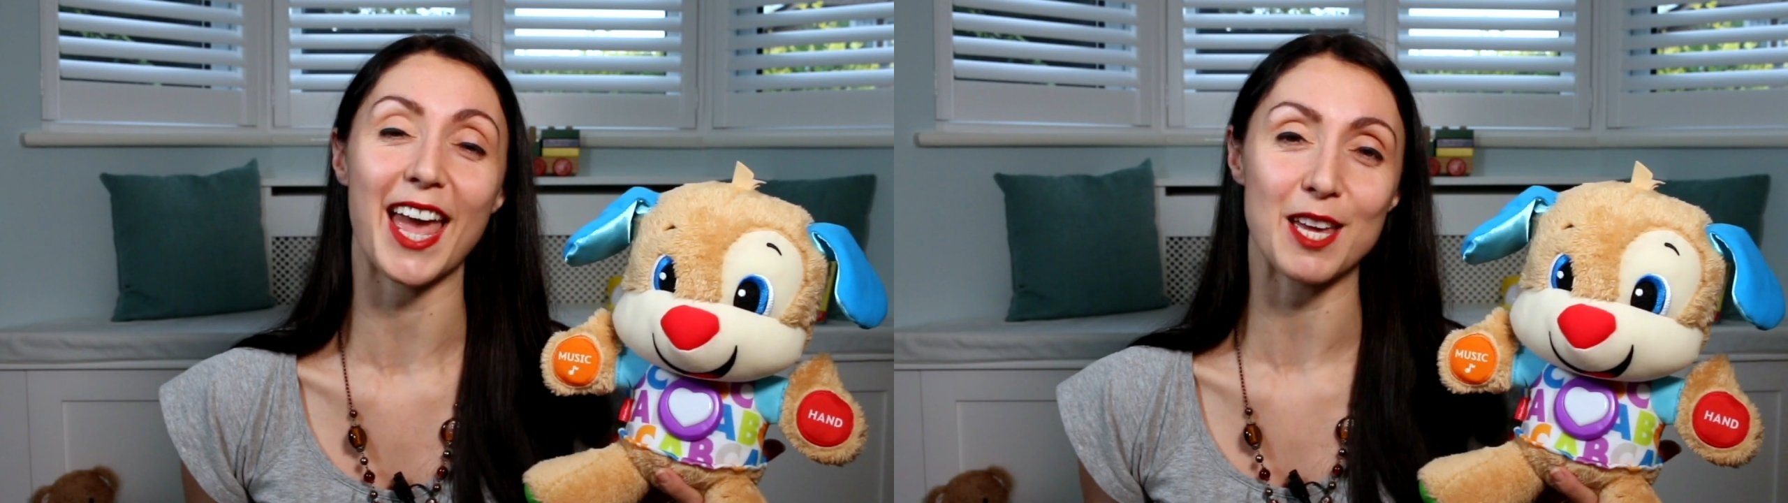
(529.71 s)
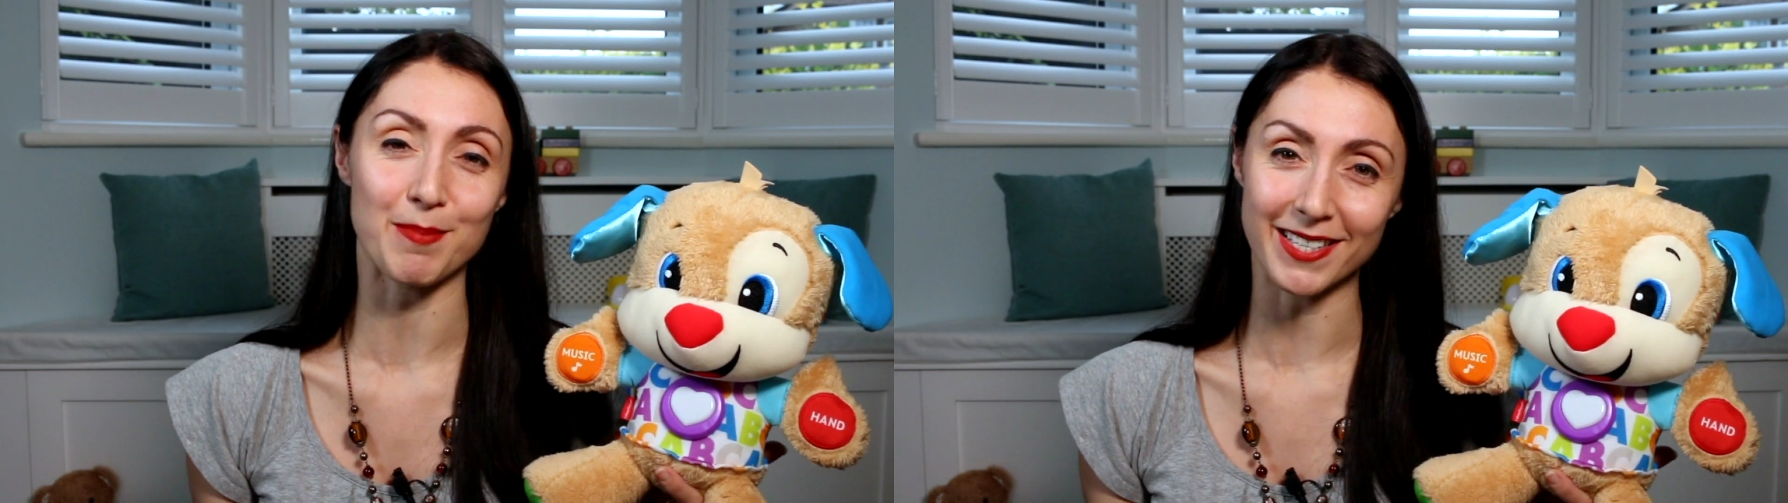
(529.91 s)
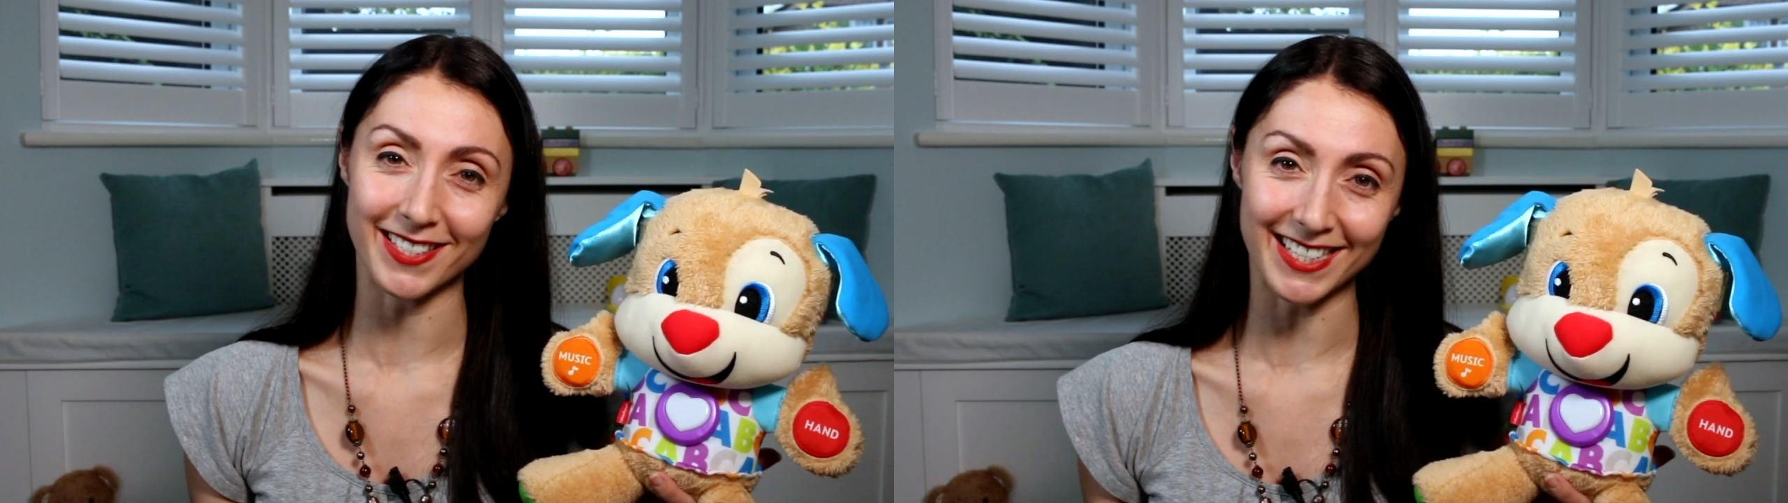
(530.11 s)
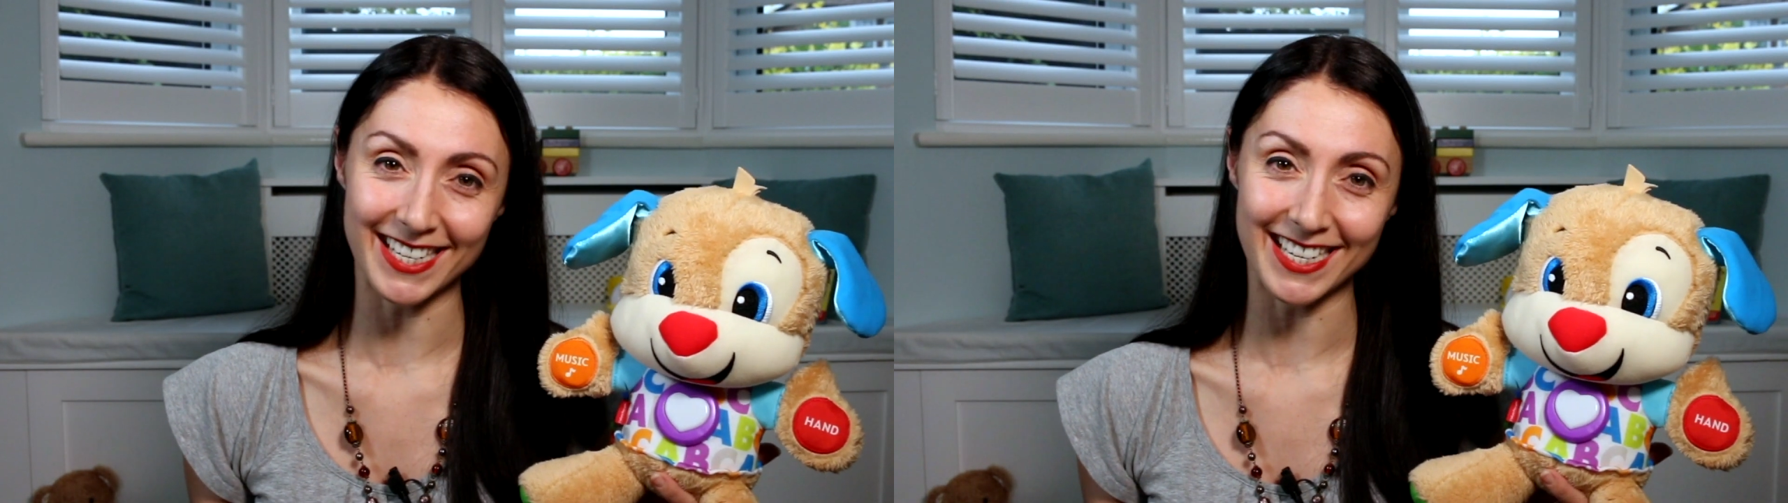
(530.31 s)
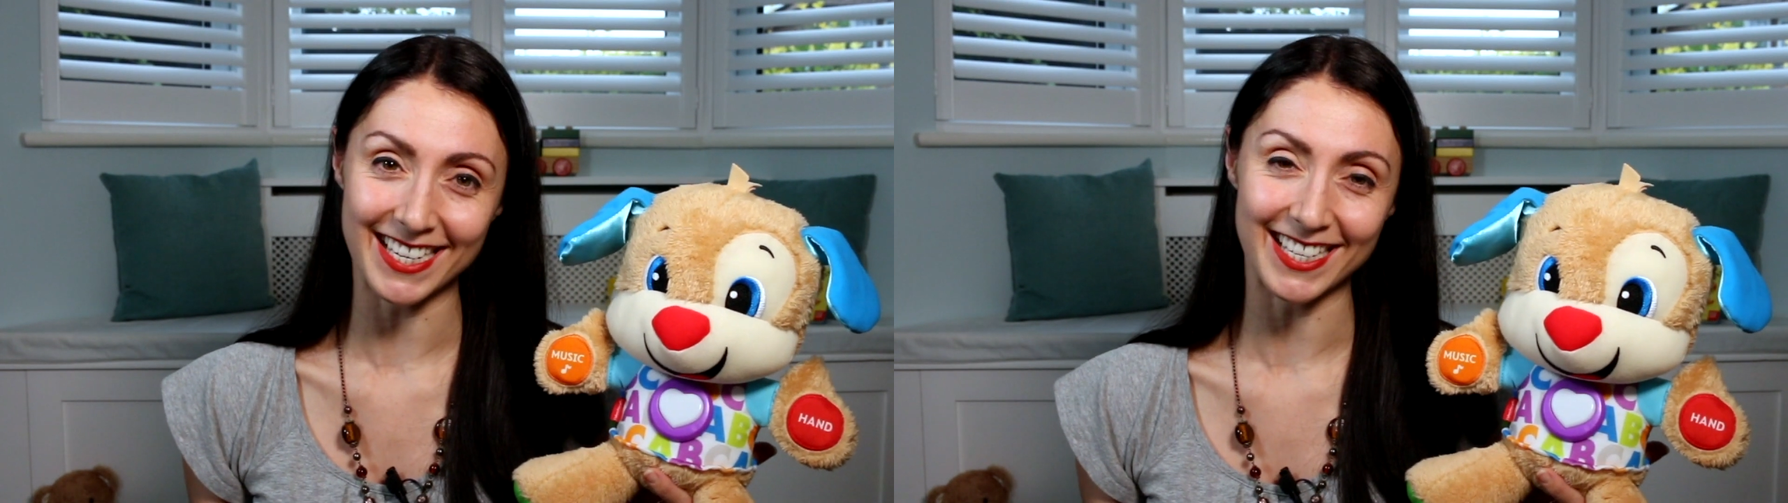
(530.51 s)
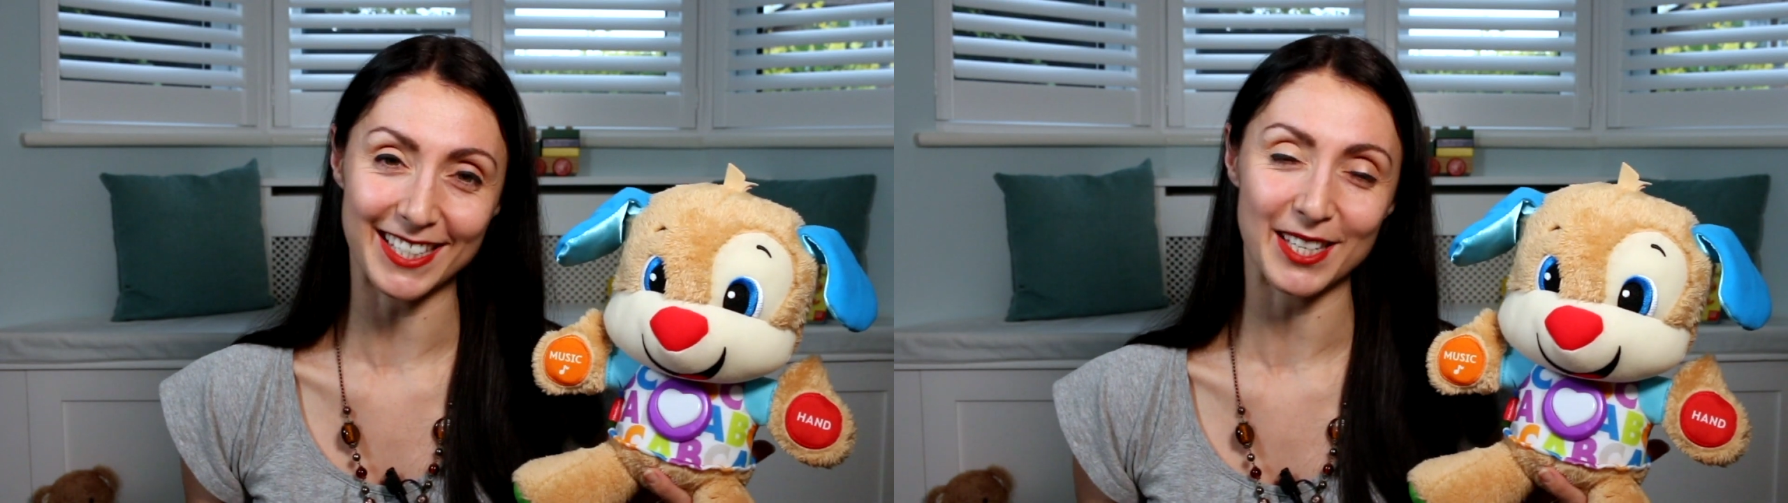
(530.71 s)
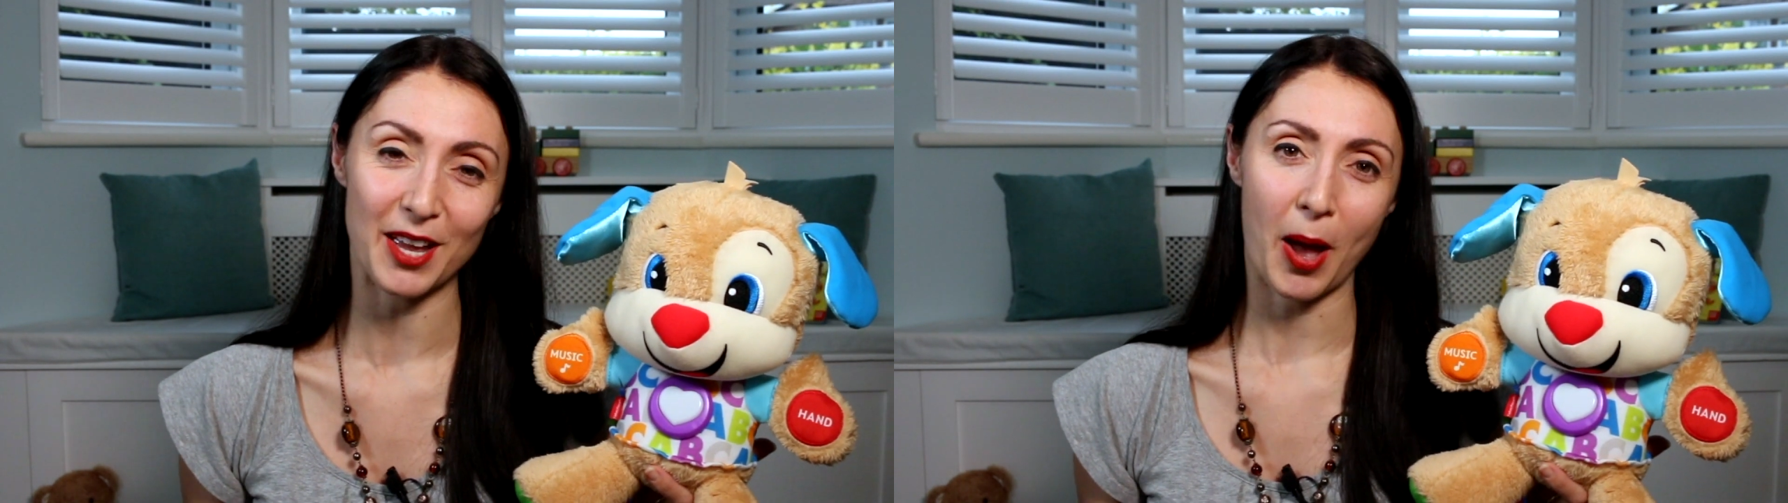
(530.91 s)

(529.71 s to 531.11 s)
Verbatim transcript: A B Cs,